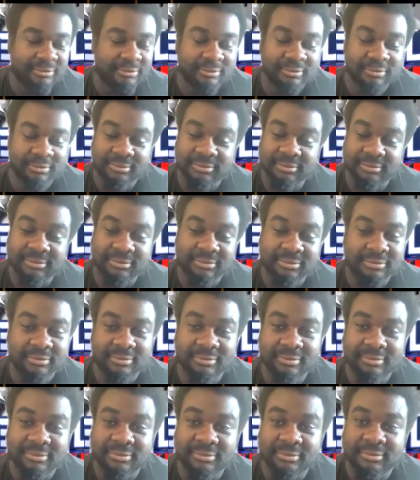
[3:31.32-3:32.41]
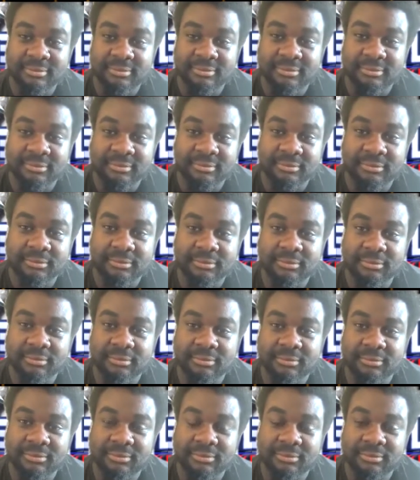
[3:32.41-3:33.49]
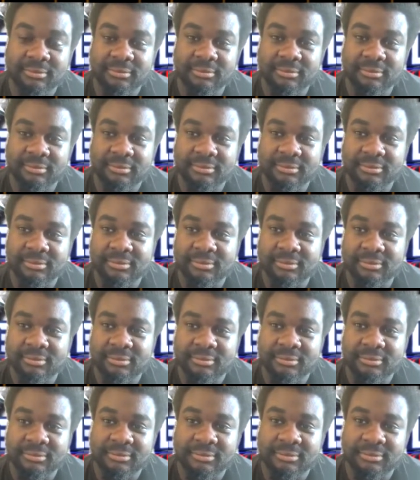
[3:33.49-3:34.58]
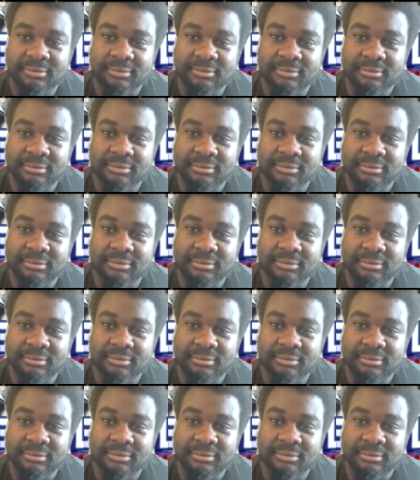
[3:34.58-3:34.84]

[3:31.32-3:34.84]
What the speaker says: The person shown says nothing.